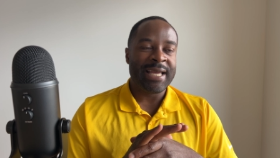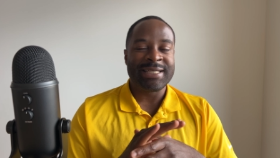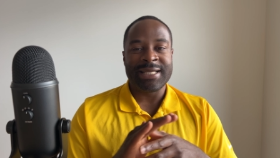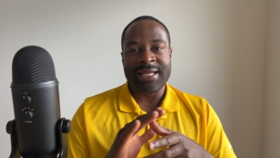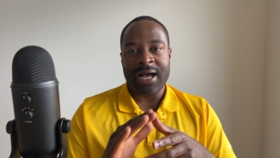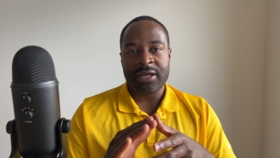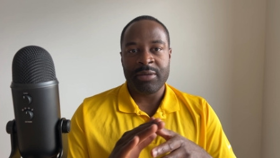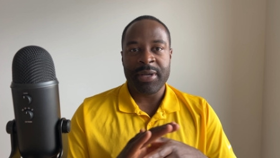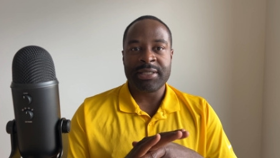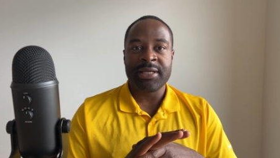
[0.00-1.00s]
Is it
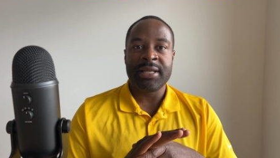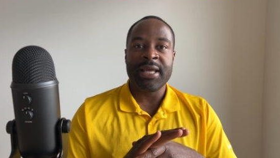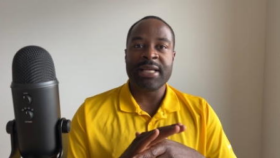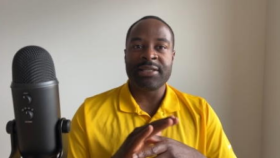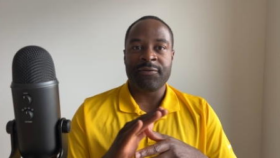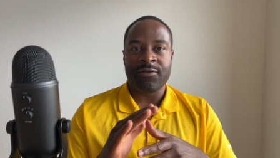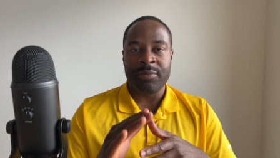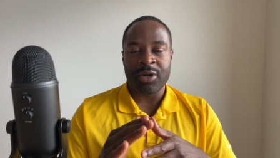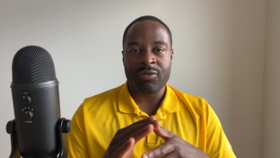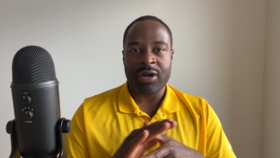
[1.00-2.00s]
documented? Is it
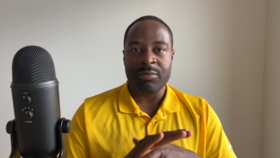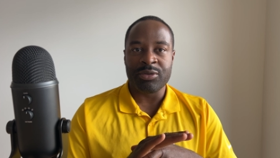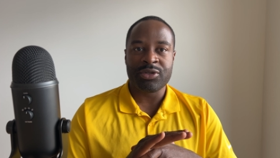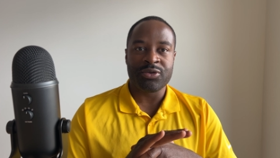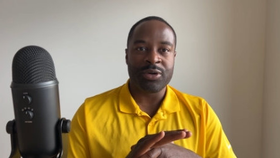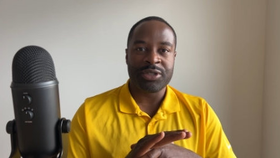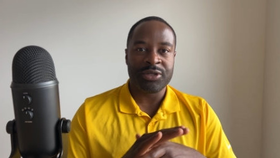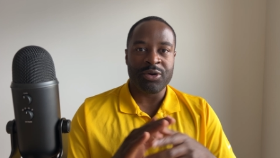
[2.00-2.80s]
from a credible source?